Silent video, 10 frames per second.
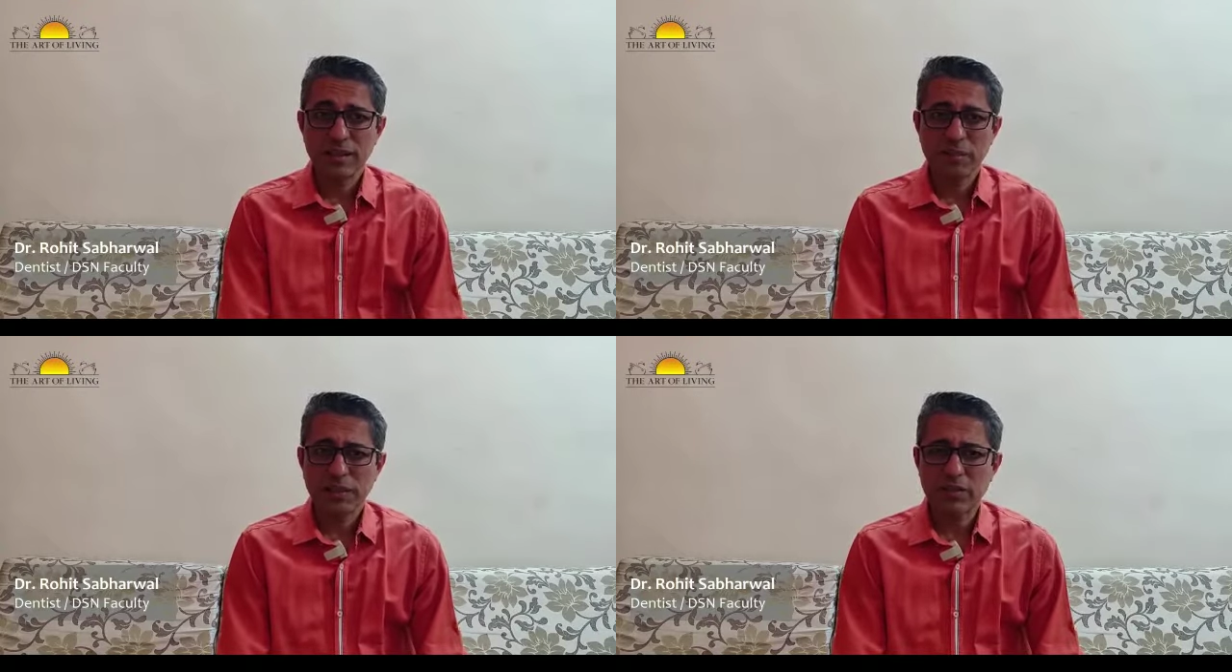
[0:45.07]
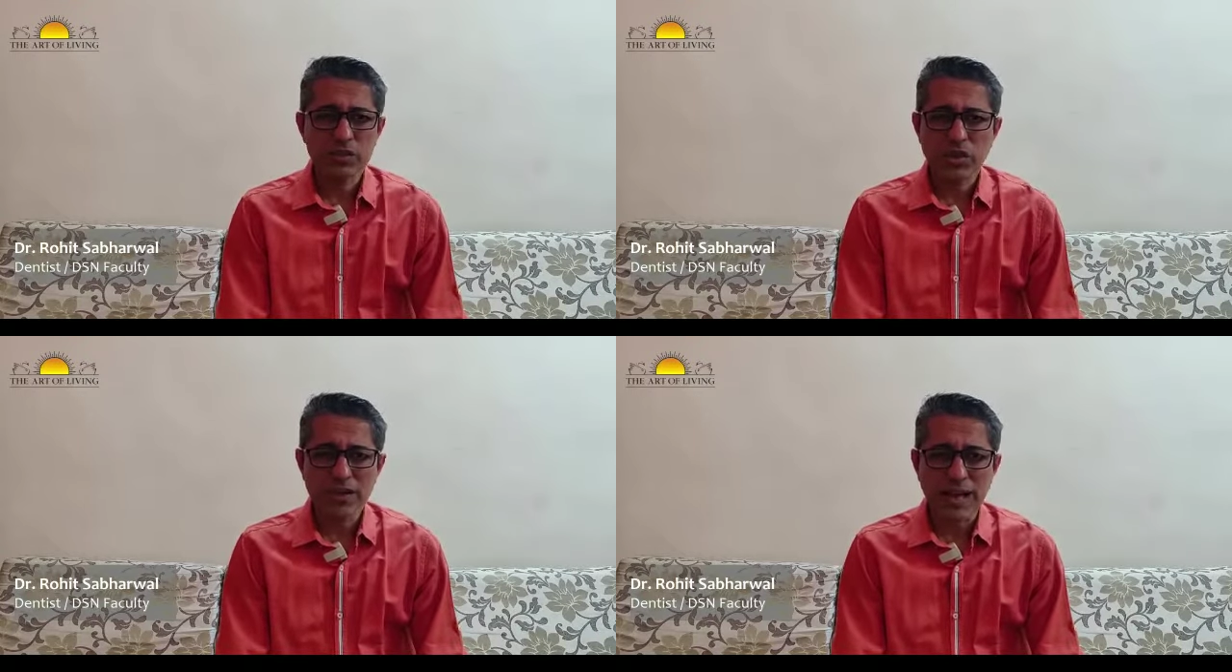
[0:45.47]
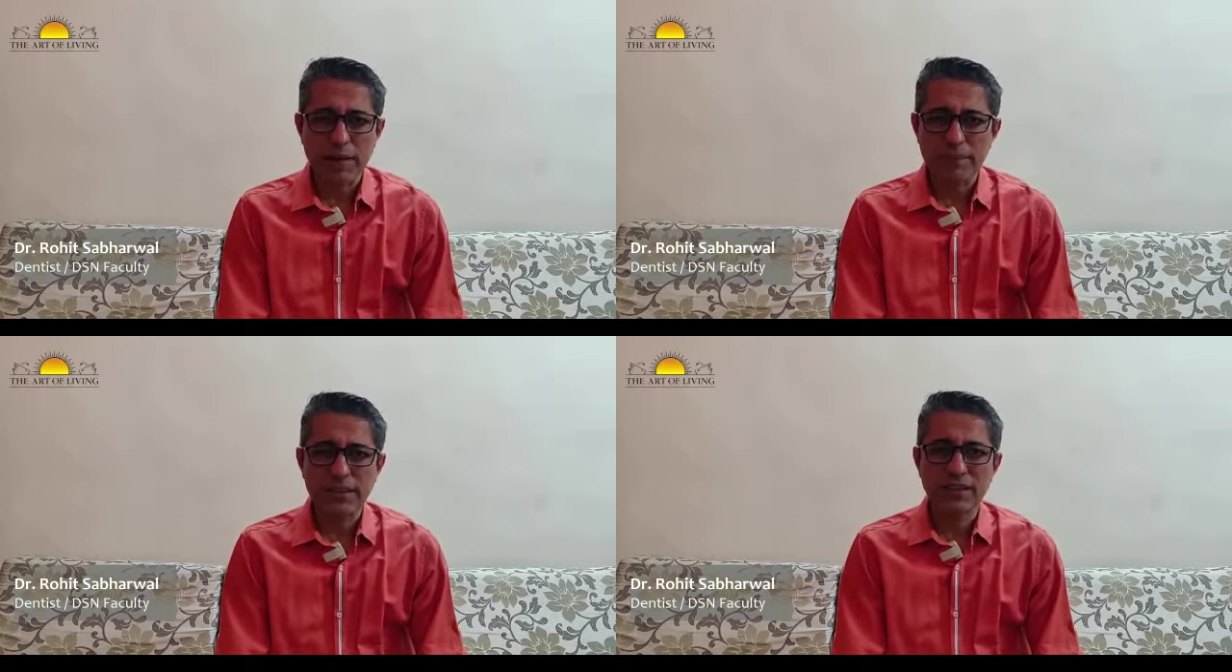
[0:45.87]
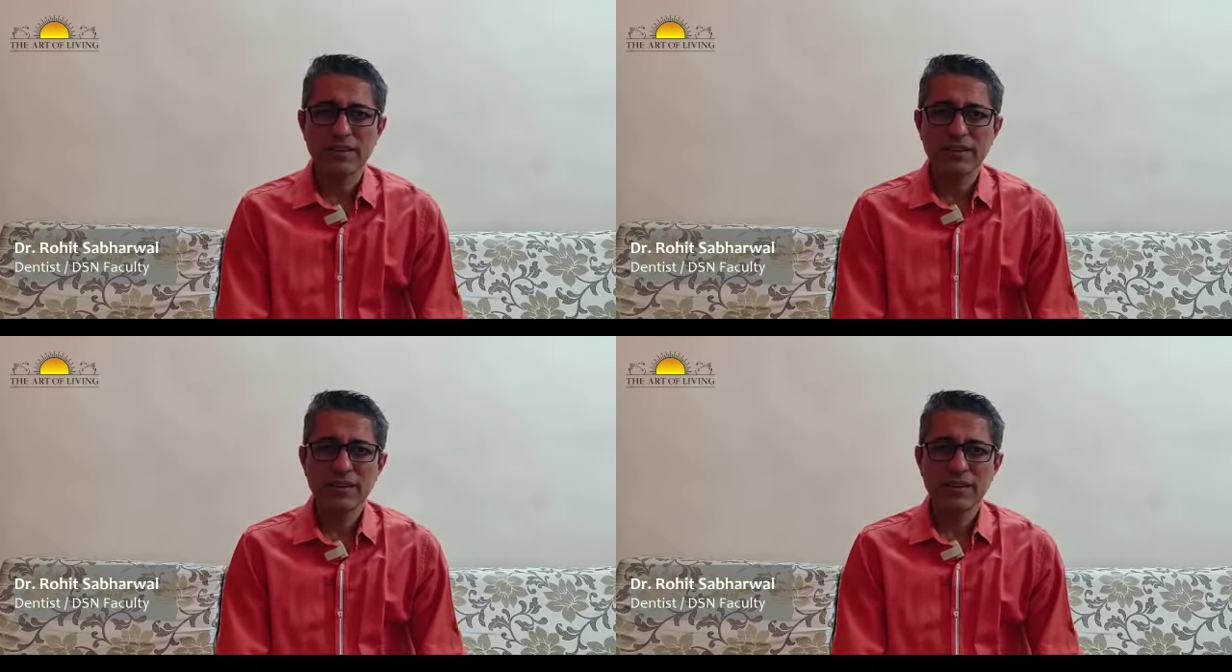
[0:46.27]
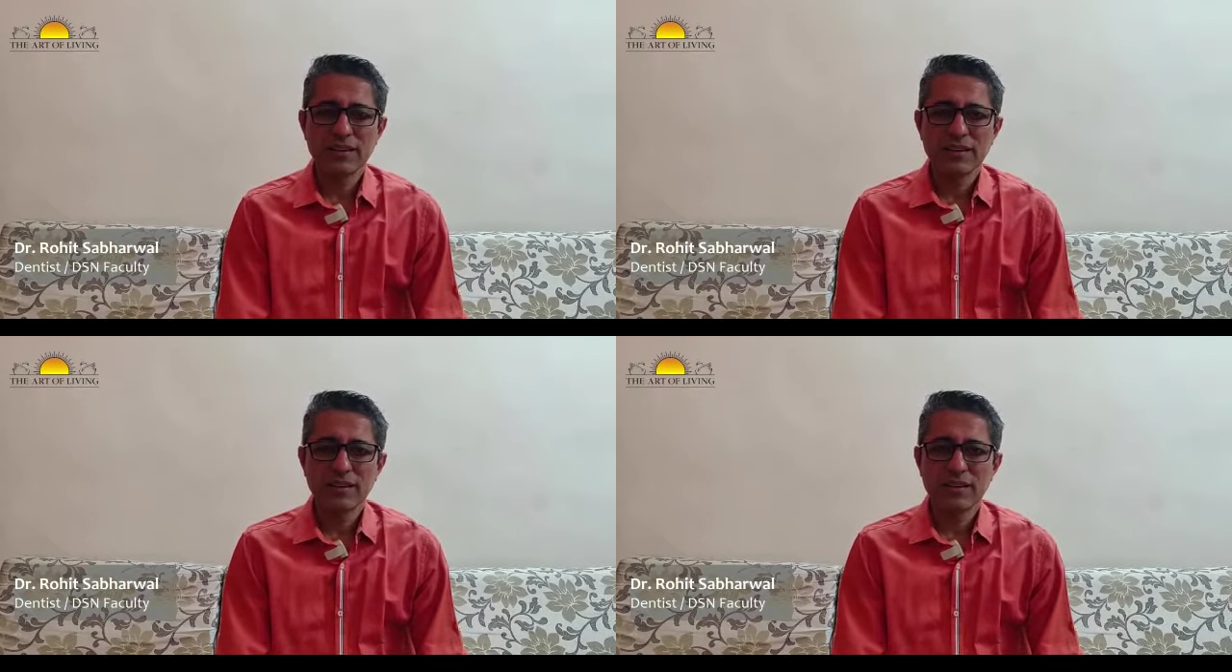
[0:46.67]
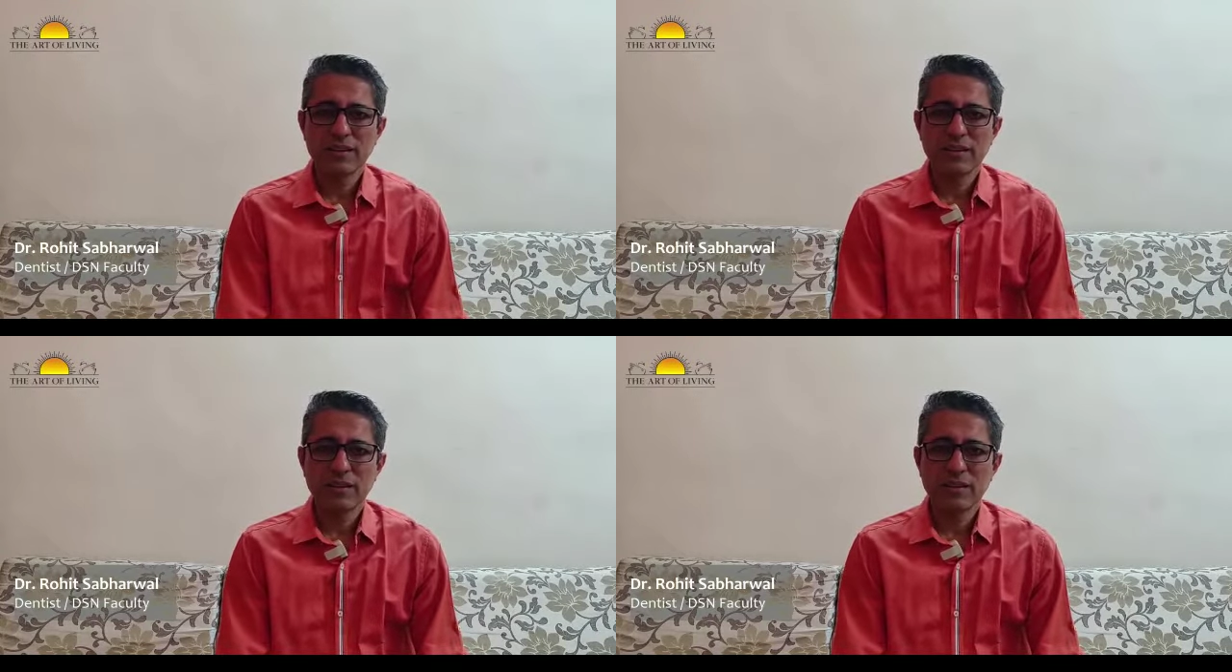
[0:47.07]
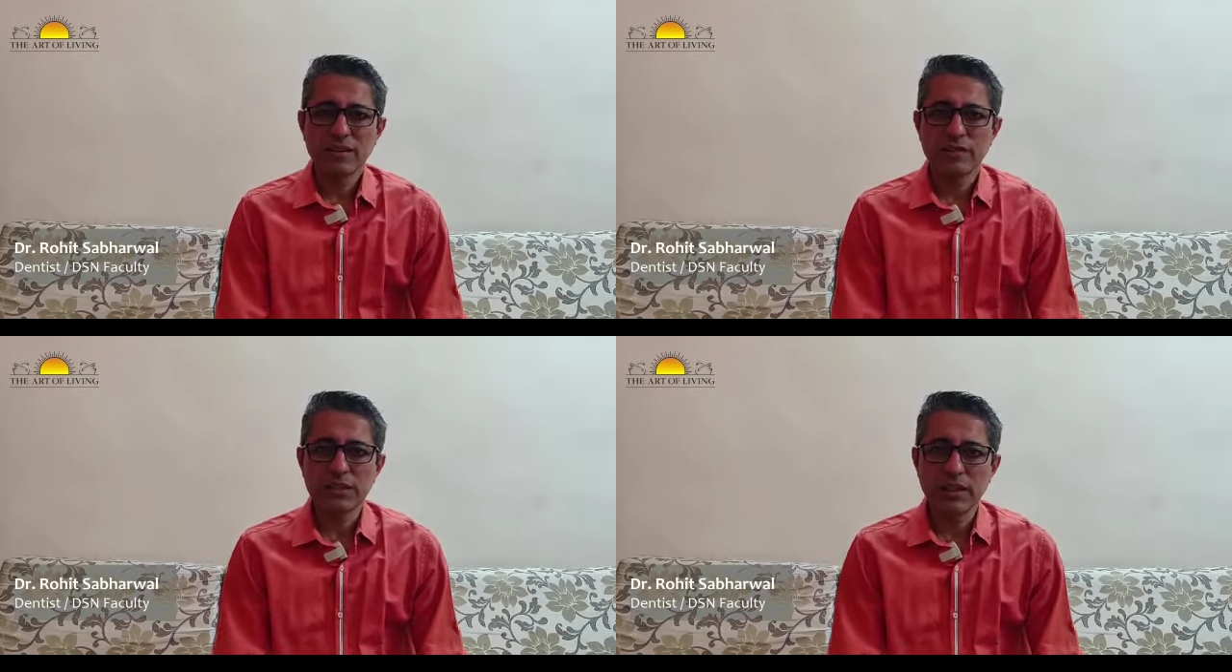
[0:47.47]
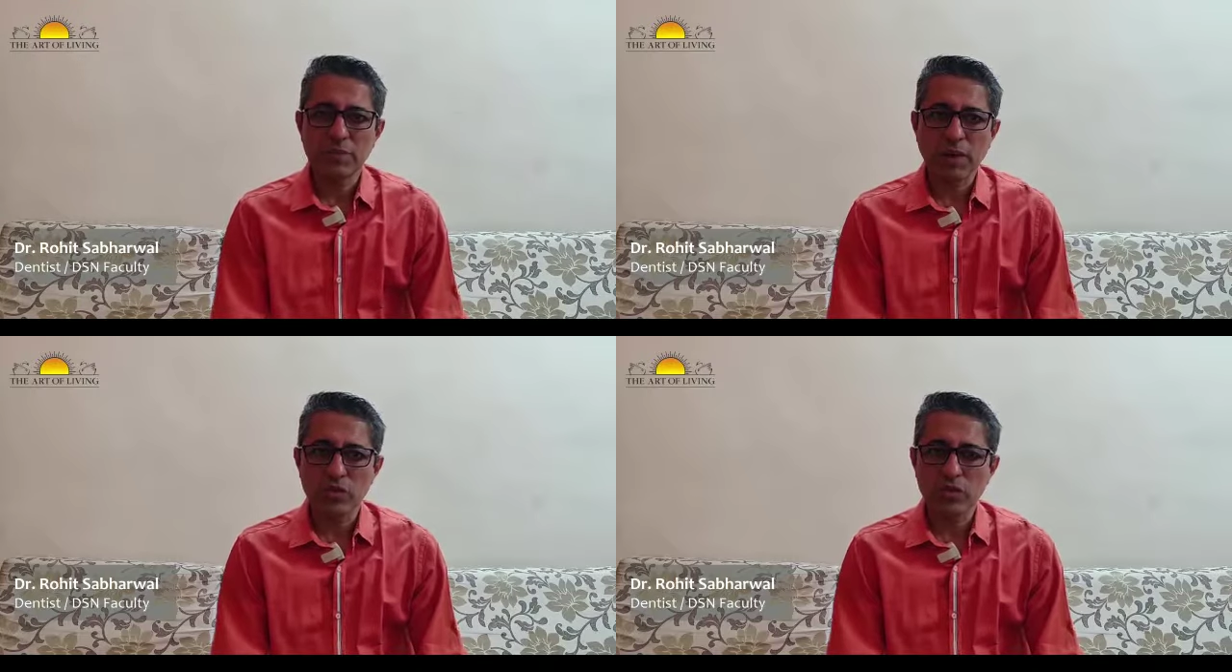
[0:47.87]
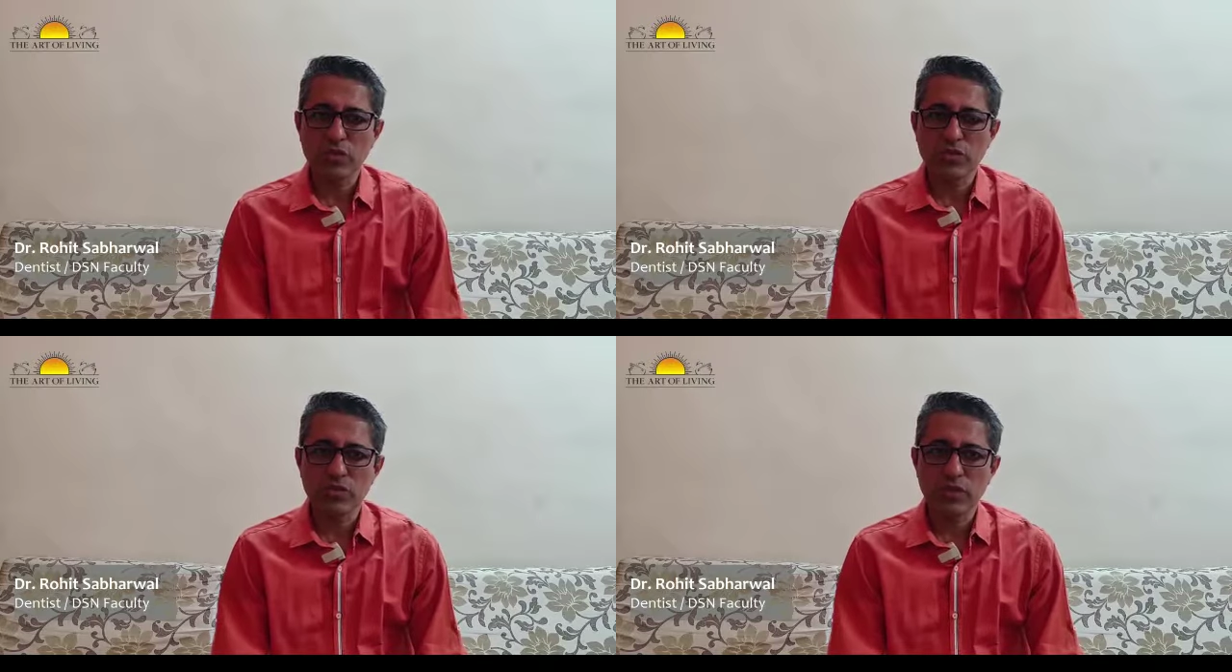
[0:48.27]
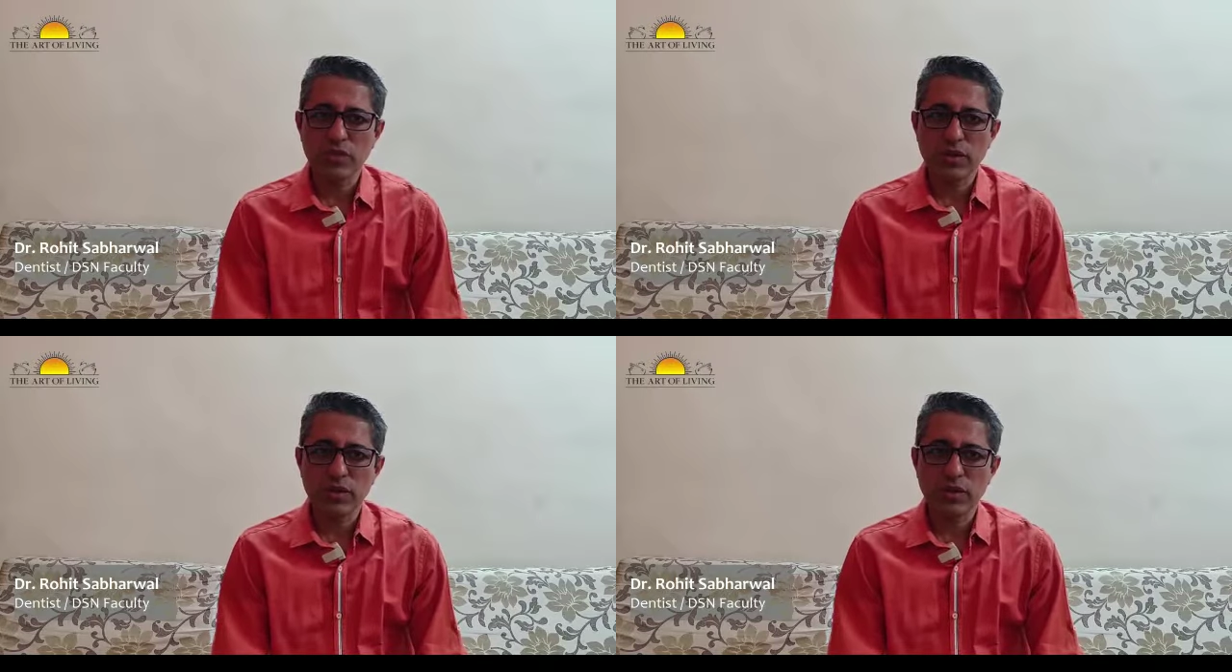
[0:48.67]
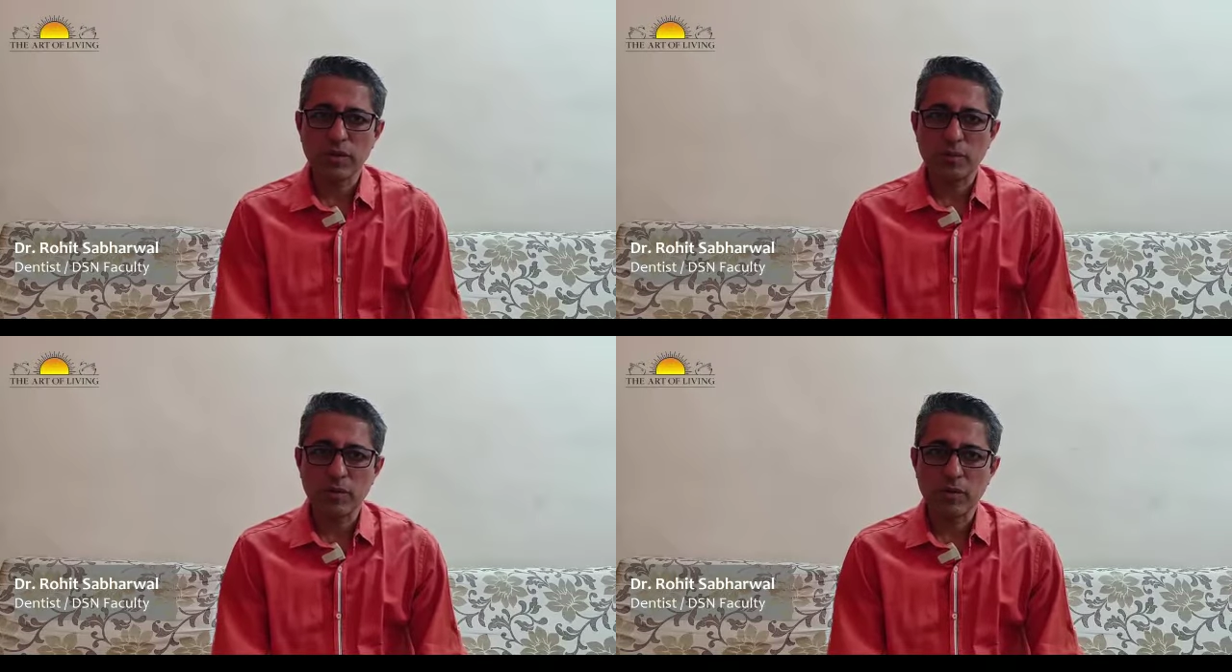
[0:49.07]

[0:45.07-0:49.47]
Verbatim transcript: but I was not happy with the amount of um,